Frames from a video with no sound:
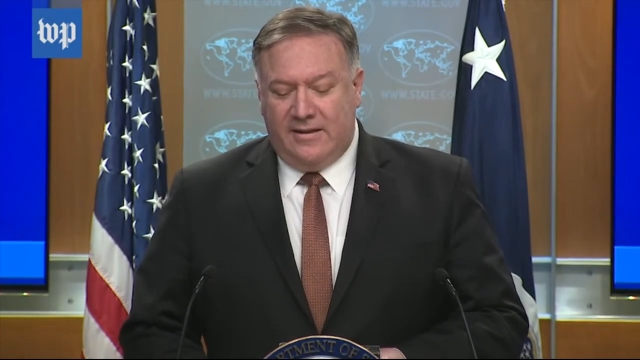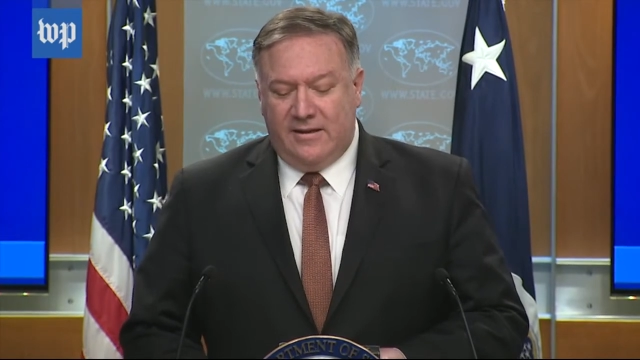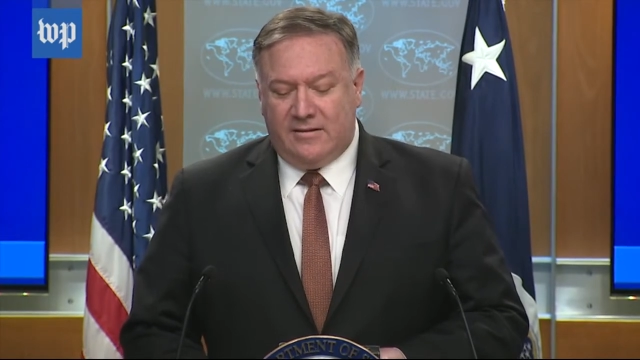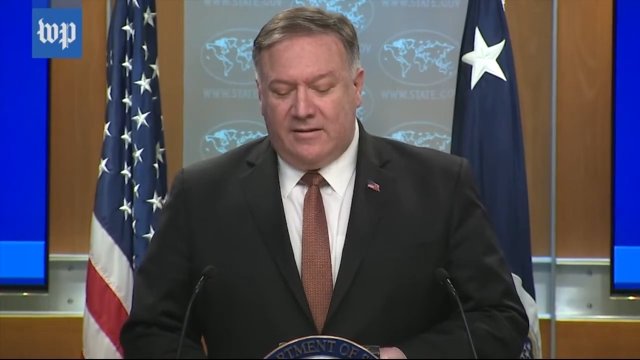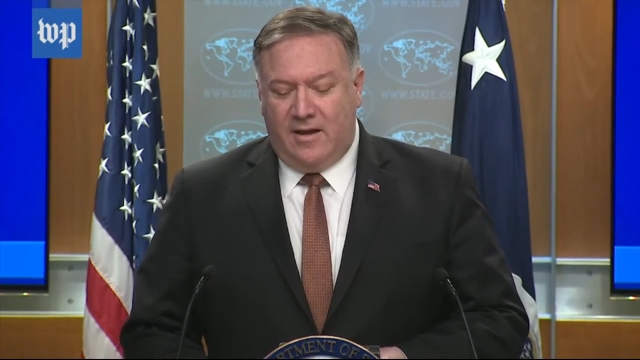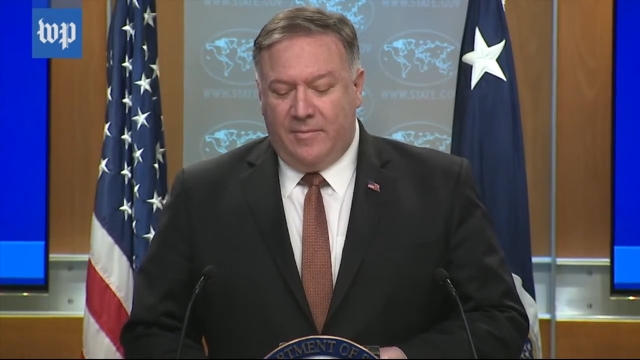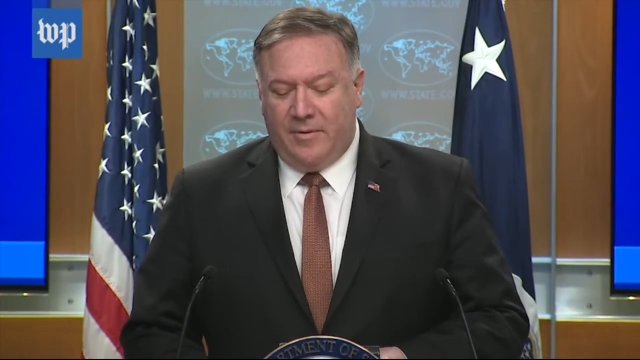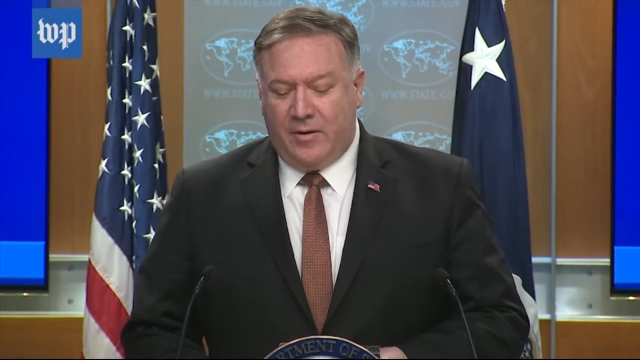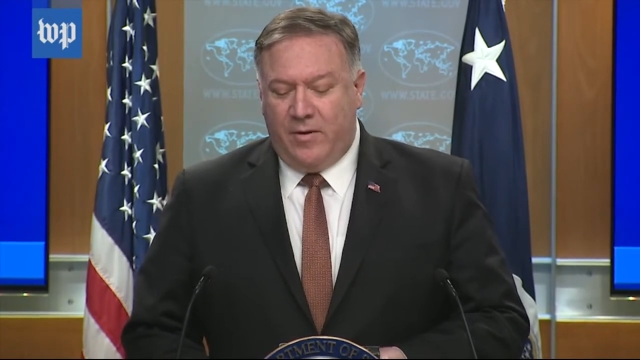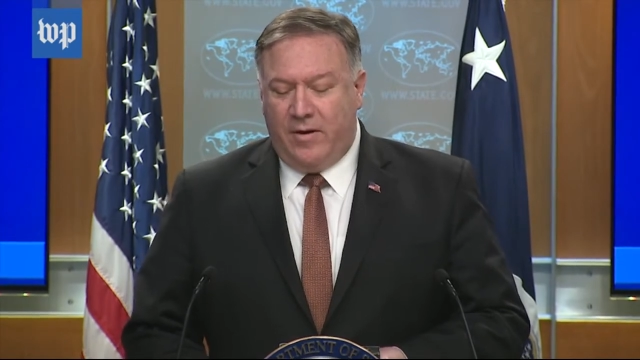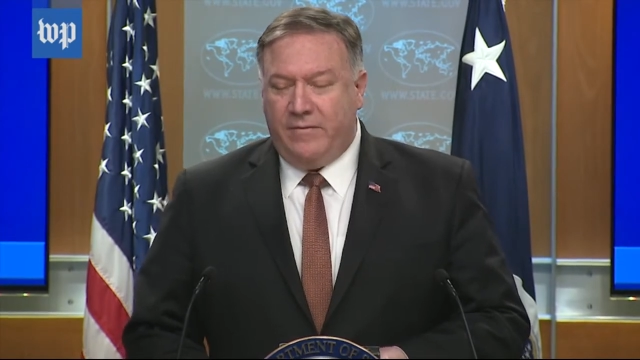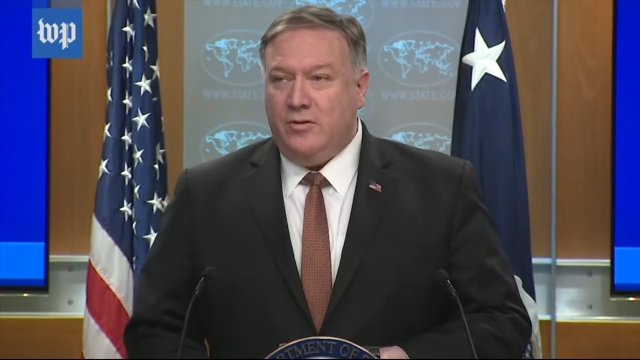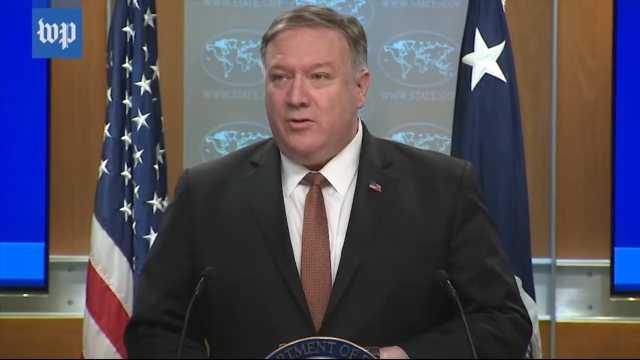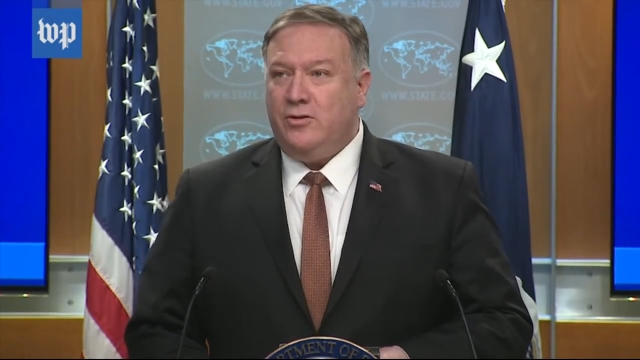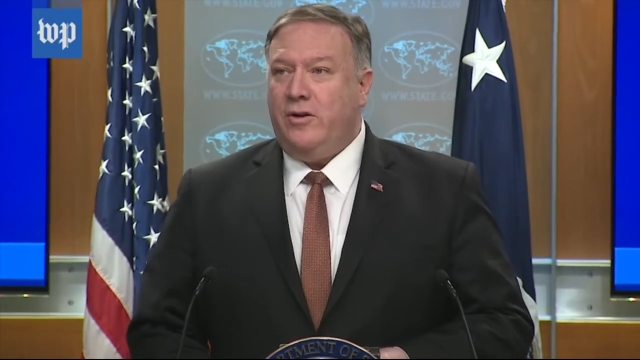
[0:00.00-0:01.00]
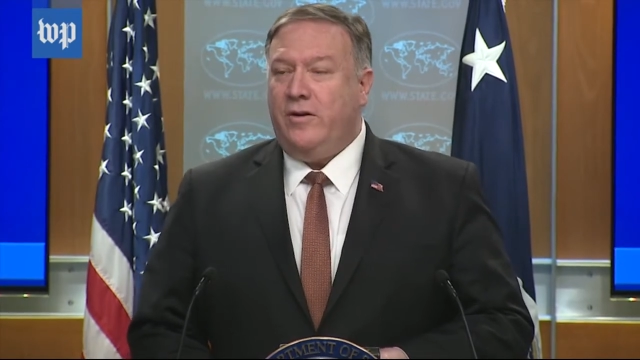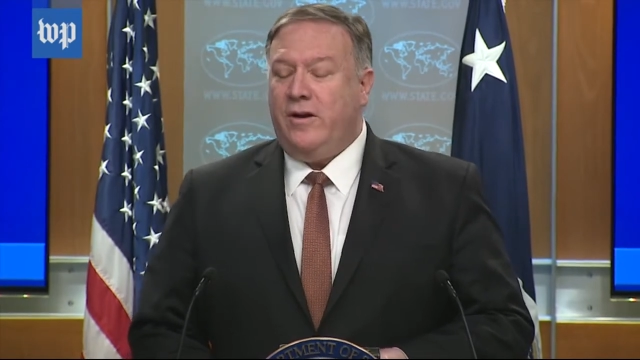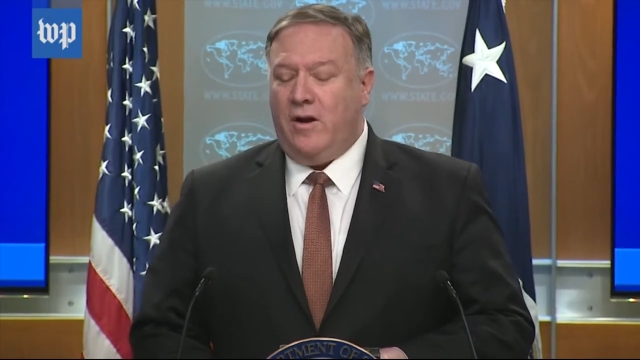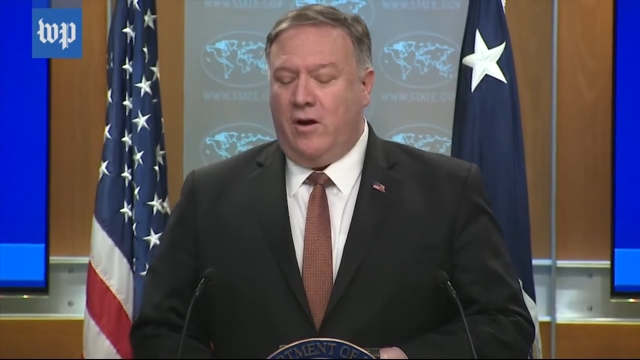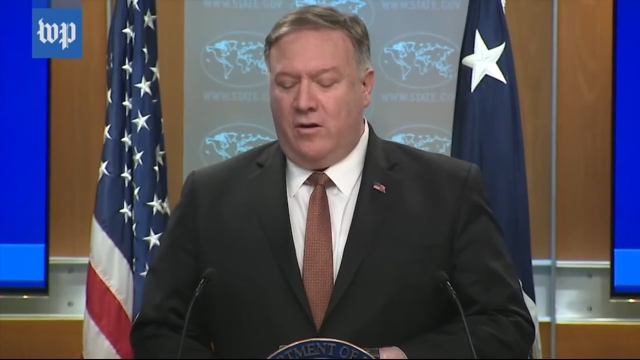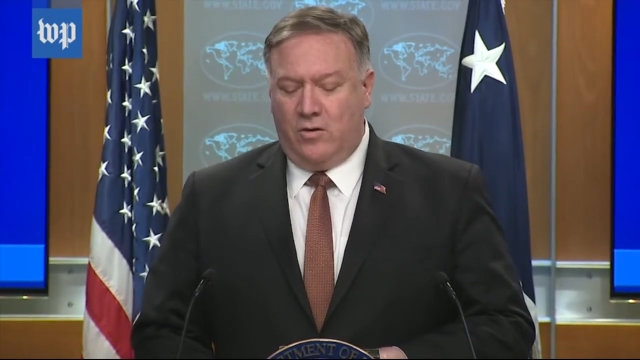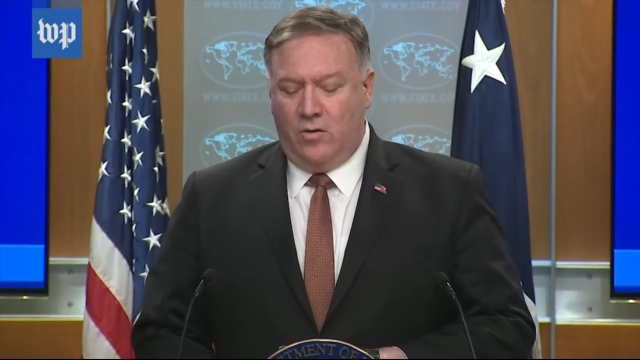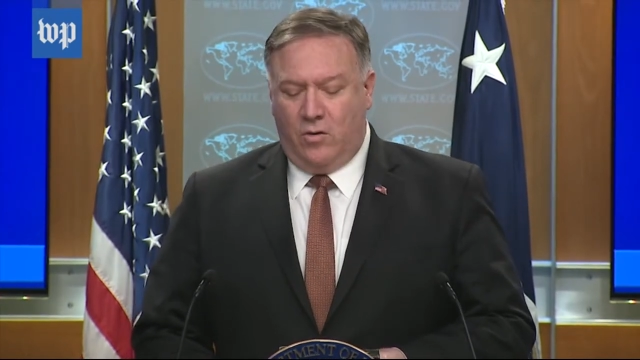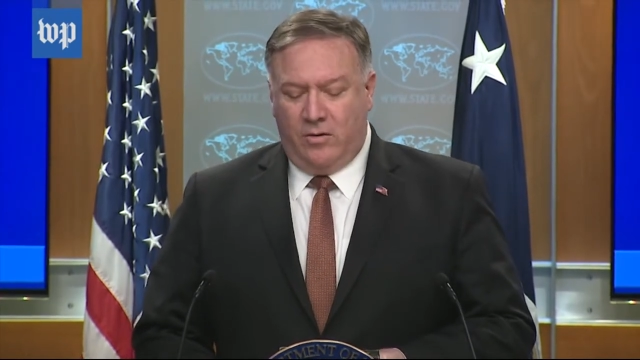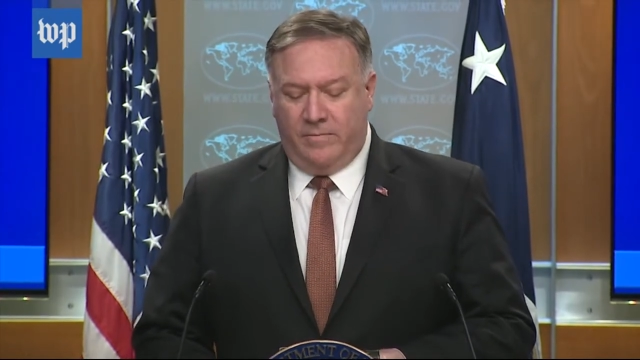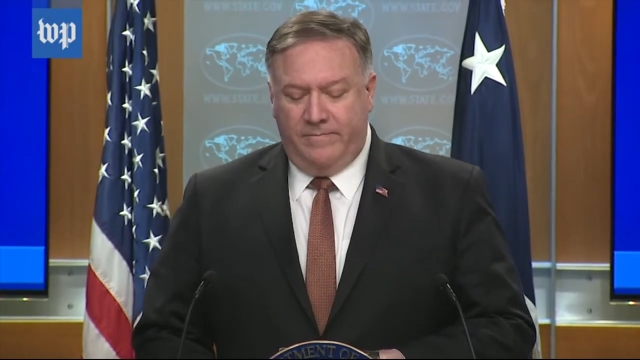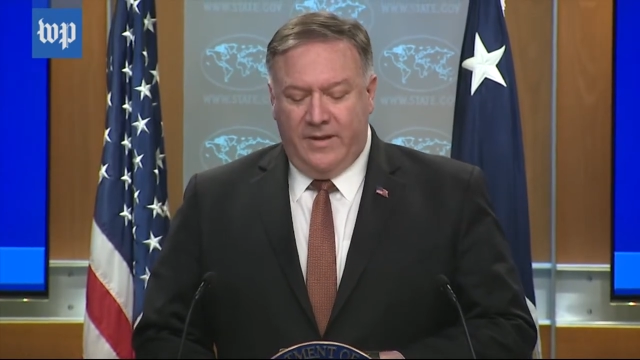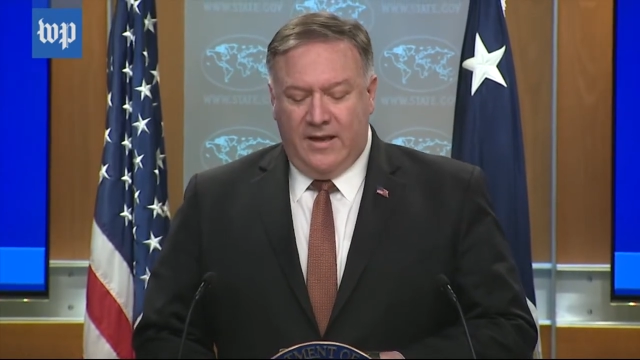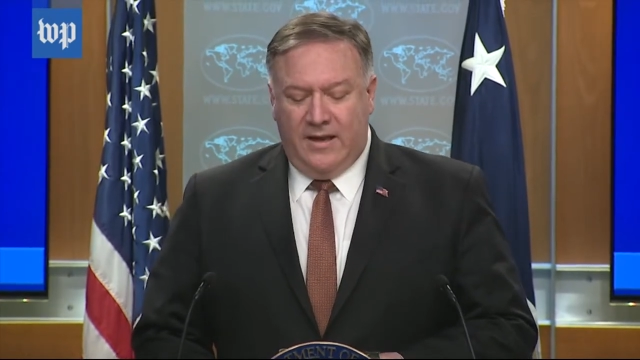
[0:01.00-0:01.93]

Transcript: the Islamic Revolutionary Guard Corps,